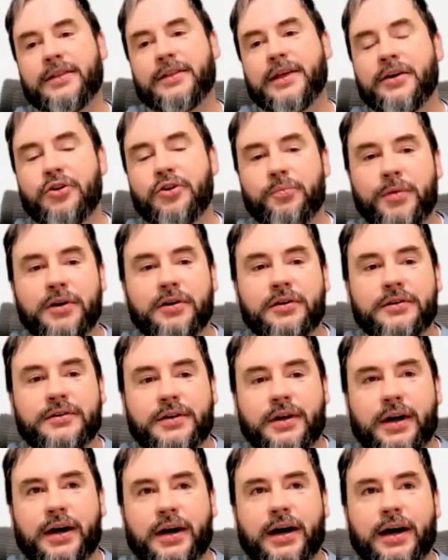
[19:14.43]
thank you, Peter.
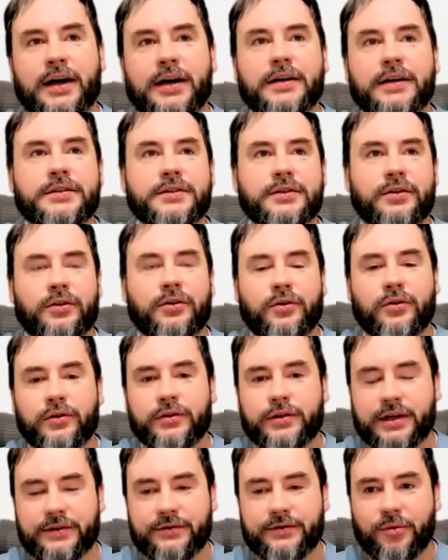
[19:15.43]

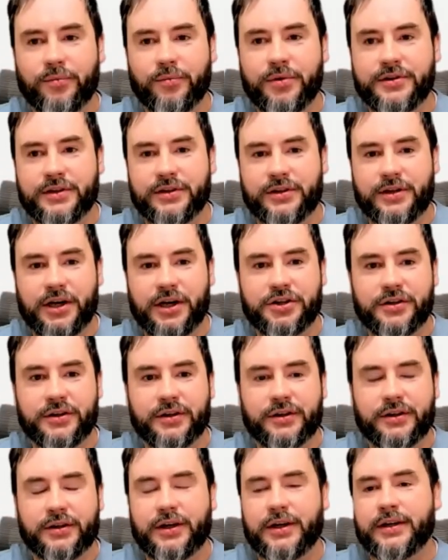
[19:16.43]
So thanks for your
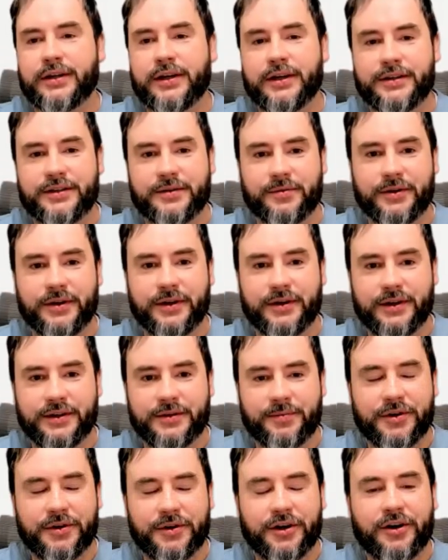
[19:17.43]
presentation. That's
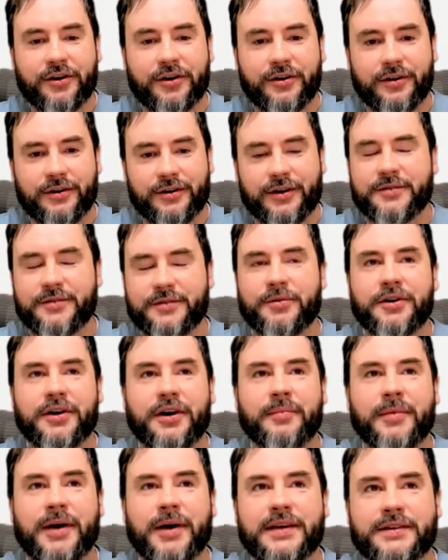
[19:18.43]

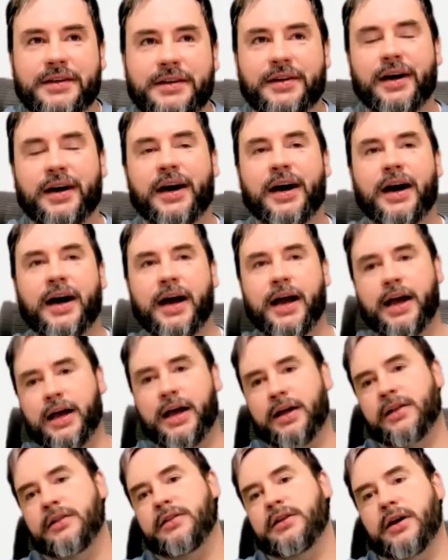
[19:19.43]
pretty amazing.
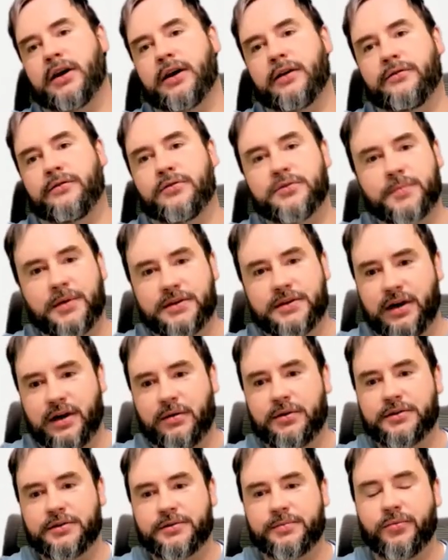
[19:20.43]
And FuseBase
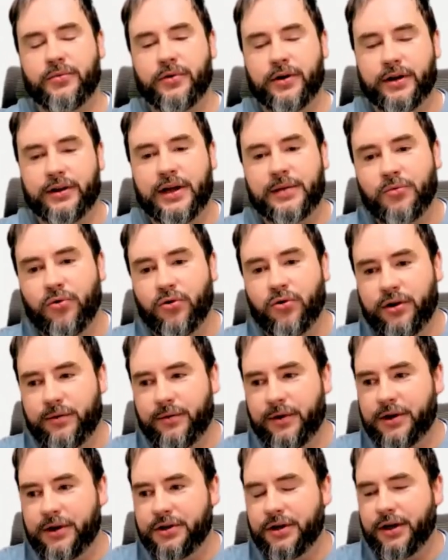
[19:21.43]
covers a lot
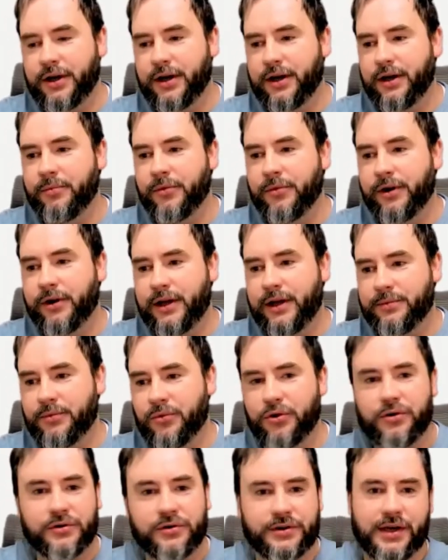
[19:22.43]

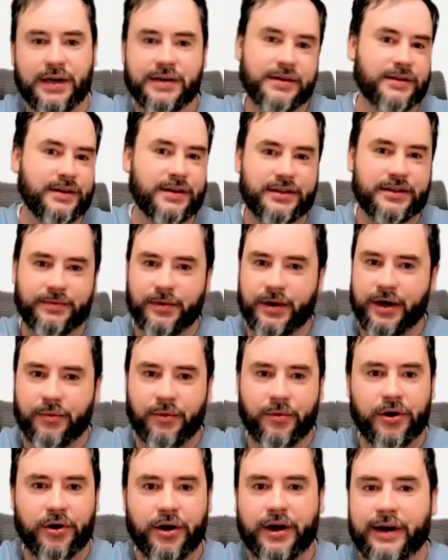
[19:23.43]
more use cases. That's
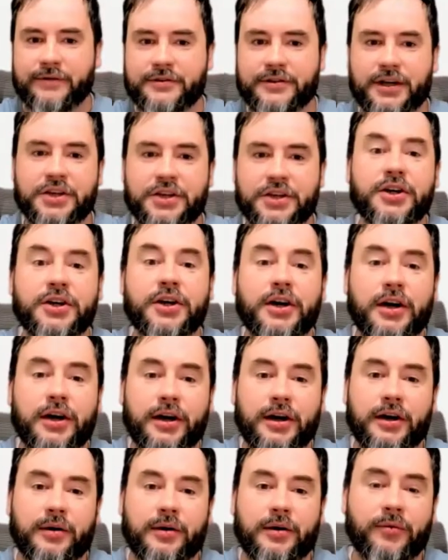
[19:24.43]
why we want to have such
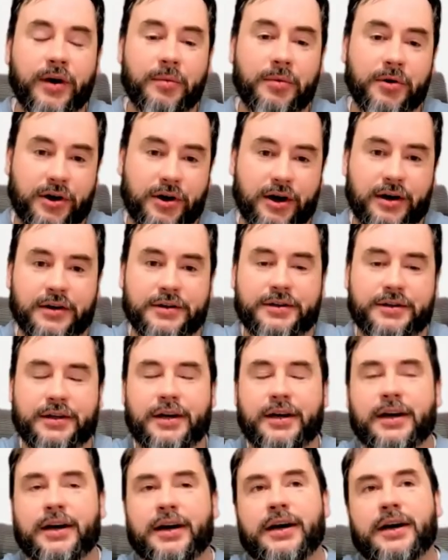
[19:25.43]
webinars